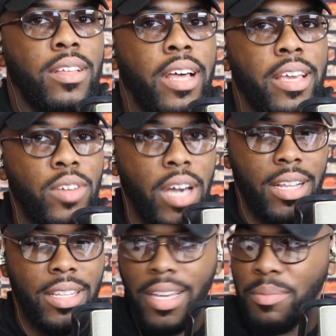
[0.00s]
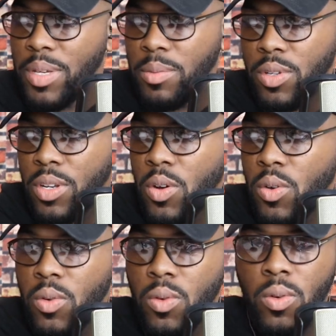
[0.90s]
Like, you got to let people
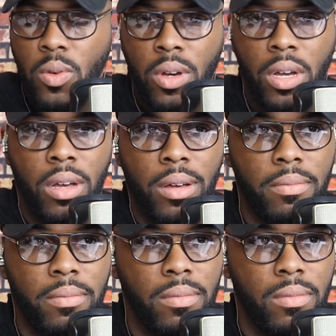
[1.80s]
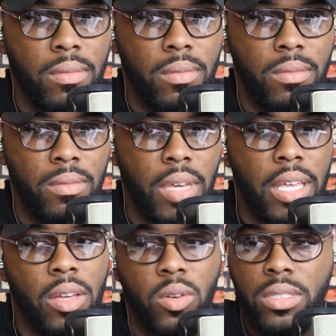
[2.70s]
know
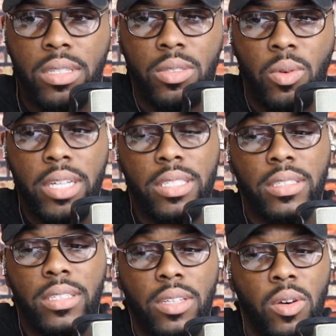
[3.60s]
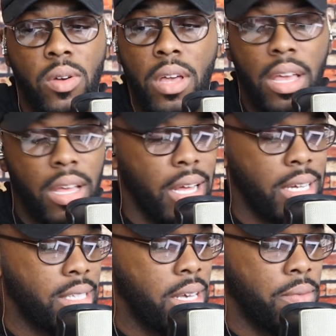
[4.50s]
in those situations. Yeah. And so, like
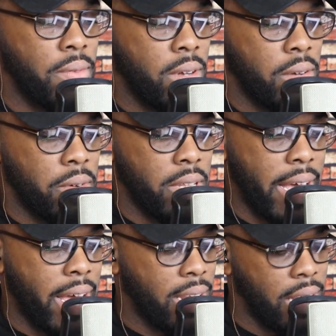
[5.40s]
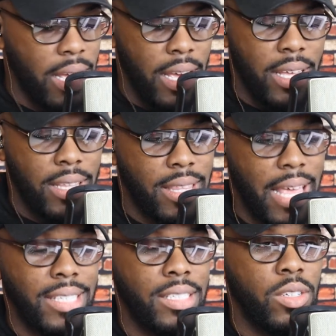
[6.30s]
I said, for that,
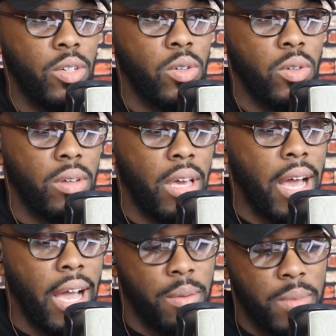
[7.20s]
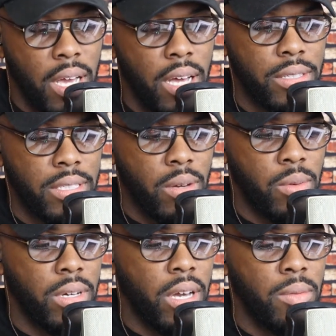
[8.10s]
that's new. And I understand
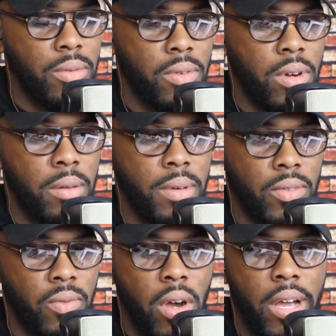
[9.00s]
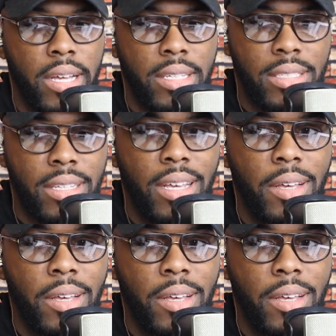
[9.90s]
where you're coming from as far as